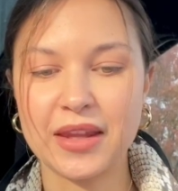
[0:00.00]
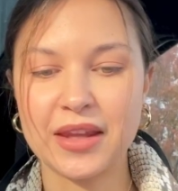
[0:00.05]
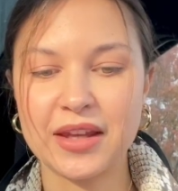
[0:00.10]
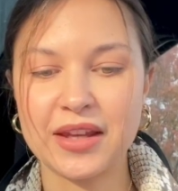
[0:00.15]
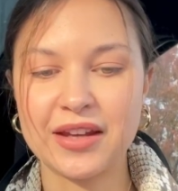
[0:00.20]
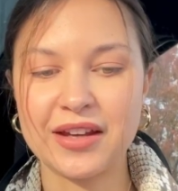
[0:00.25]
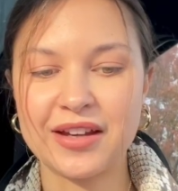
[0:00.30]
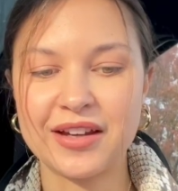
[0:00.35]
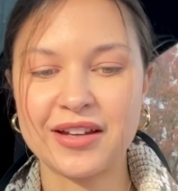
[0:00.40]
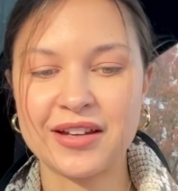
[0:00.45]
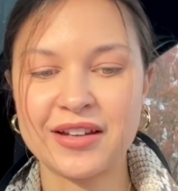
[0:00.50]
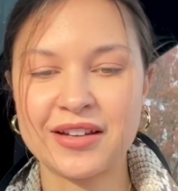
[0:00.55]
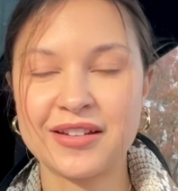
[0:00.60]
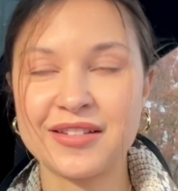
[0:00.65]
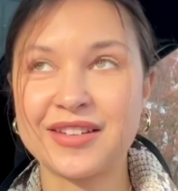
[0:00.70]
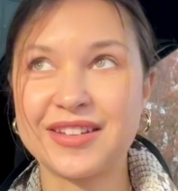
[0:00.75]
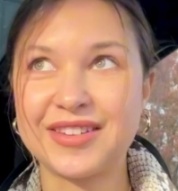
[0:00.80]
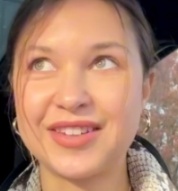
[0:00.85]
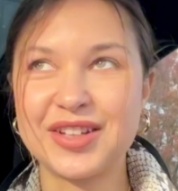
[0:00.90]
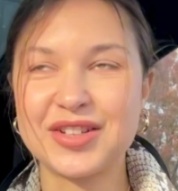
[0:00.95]

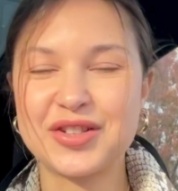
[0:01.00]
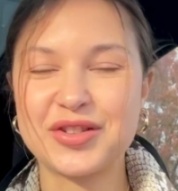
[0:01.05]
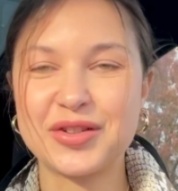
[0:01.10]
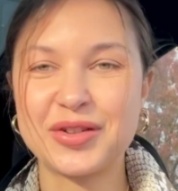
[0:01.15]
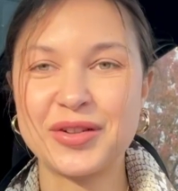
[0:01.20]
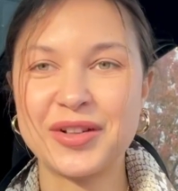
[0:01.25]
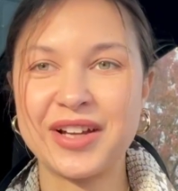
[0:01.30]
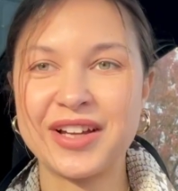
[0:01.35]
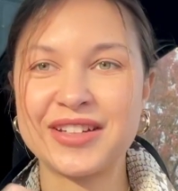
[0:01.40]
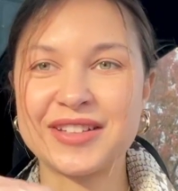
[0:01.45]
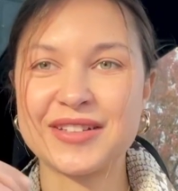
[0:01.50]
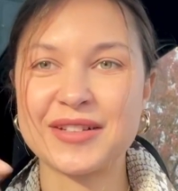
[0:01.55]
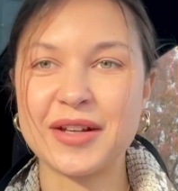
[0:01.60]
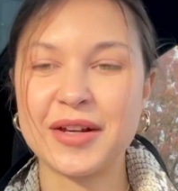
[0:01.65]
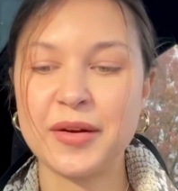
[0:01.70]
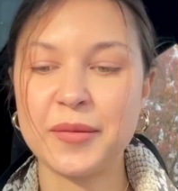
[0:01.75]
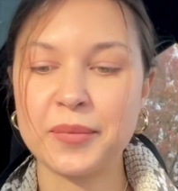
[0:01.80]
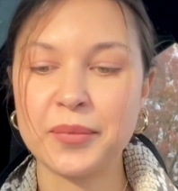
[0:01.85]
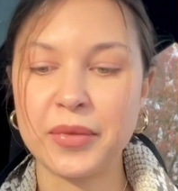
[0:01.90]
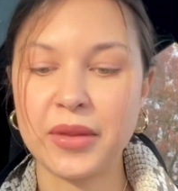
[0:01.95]
That natural light.
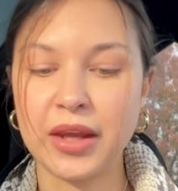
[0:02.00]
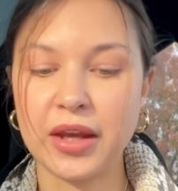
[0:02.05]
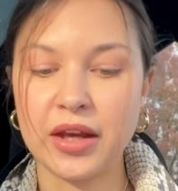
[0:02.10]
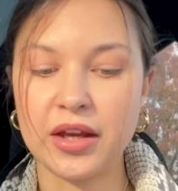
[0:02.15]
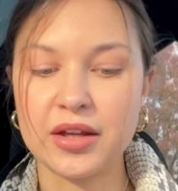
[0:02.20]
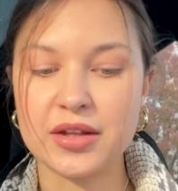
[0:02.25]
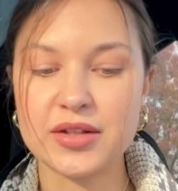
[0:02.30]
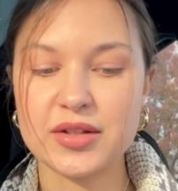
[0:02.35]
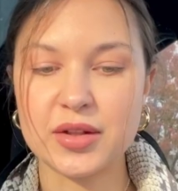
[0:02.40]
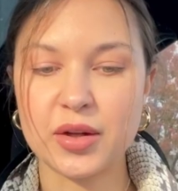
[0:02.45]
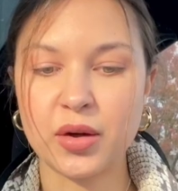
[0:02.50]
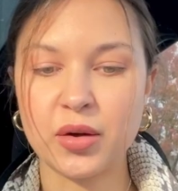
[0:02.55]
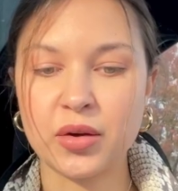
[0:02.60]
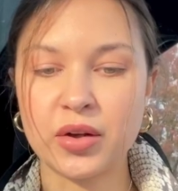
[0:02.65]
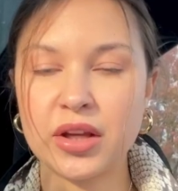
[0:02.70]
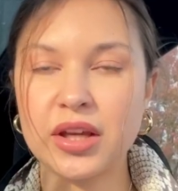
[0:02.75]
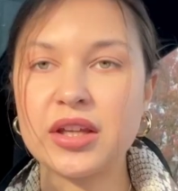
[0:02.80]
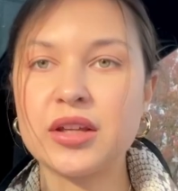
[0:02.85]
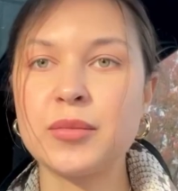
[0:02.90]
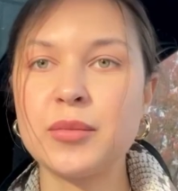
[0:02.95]
So
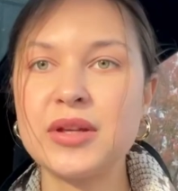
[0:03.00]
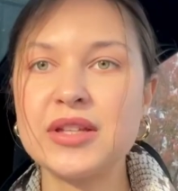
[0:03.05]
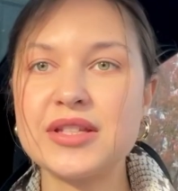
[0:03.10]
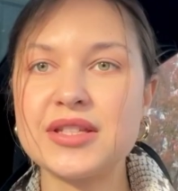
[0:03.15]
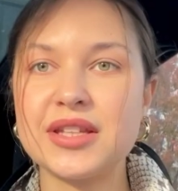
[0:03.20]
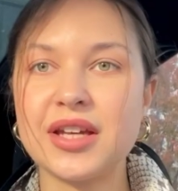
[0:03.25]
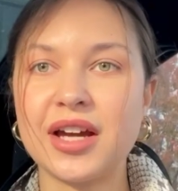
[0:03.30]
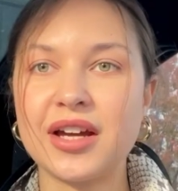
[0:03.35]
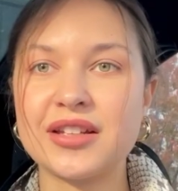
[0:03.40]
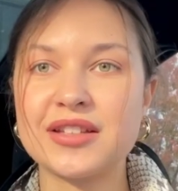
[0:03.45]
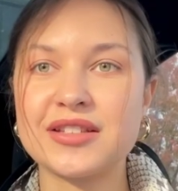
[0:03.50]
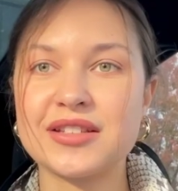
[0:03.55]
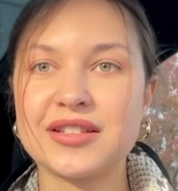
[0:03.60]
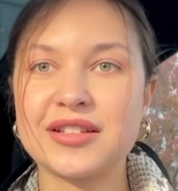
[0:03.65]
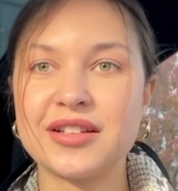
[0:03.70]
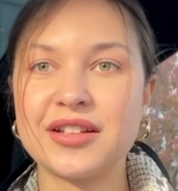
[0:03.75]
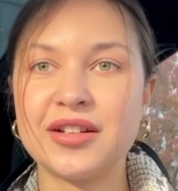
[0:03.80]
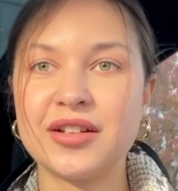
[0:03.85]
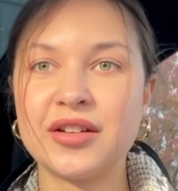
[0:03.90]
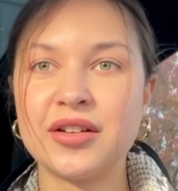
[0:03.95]
it means that
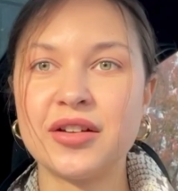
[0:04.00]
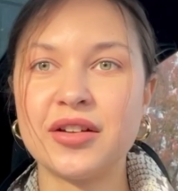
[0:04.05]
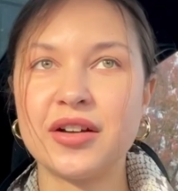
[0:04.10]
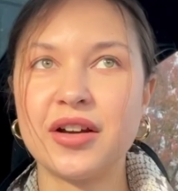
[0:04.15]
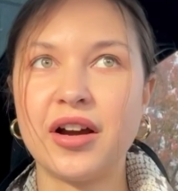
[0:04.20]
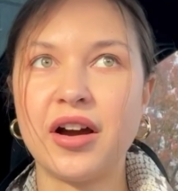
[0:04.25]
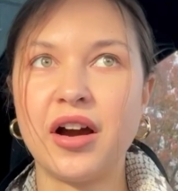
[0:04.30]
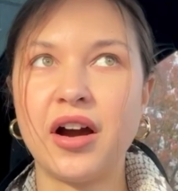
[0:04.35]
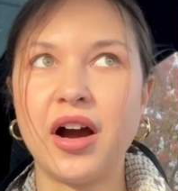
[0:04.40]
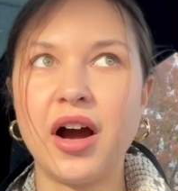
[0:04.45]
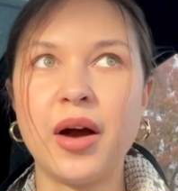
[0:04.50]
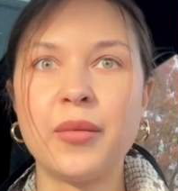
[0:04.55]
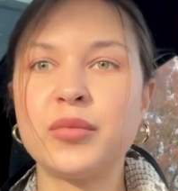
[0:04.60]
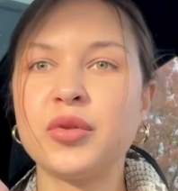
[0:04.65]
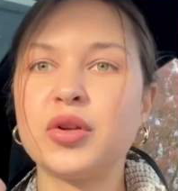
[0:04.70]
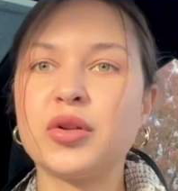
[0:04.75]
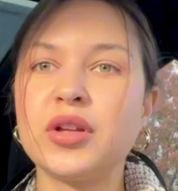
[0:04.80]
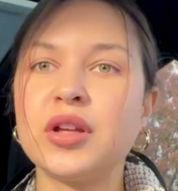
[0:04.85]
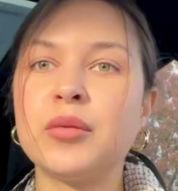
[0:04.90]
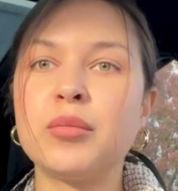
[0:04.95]
I'm
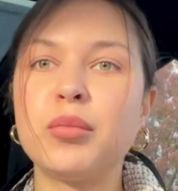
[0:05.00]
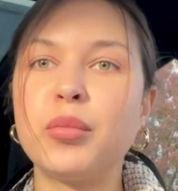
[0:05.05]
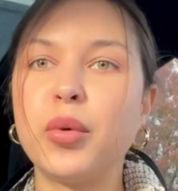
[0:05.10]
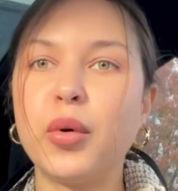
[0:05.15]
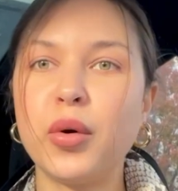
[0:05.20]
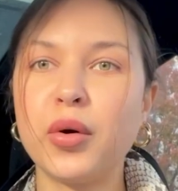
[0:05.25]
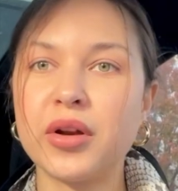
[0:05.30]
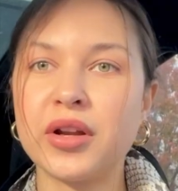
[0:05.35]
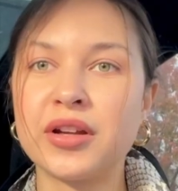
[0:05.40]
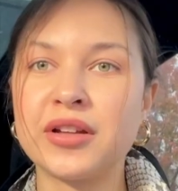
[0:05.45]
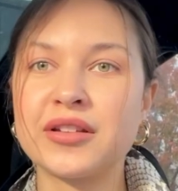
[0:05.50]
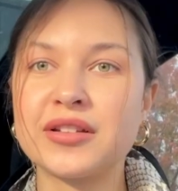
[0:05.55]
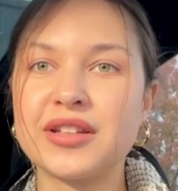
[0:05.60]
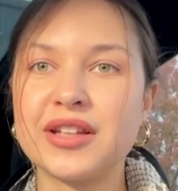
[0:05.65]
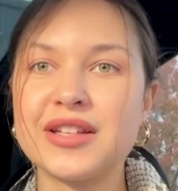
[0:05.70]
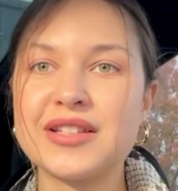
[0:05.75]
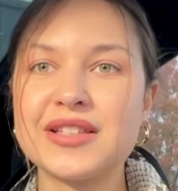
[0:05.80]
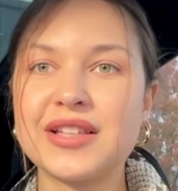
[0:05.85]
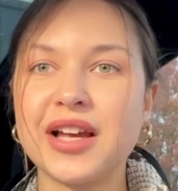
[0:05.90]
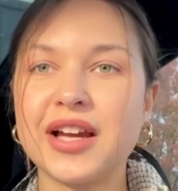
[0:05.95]
not important.
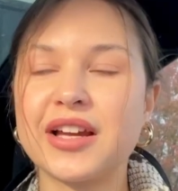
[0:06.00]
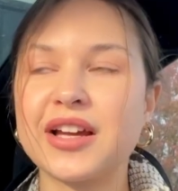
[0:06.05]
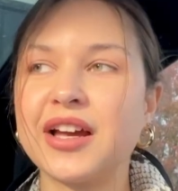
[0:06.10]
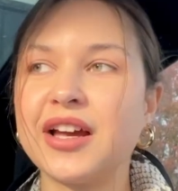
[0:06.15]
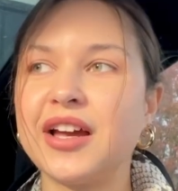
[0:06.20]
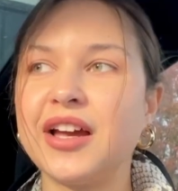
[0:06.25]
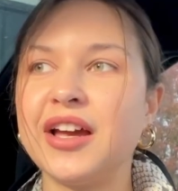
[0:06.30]
It's like,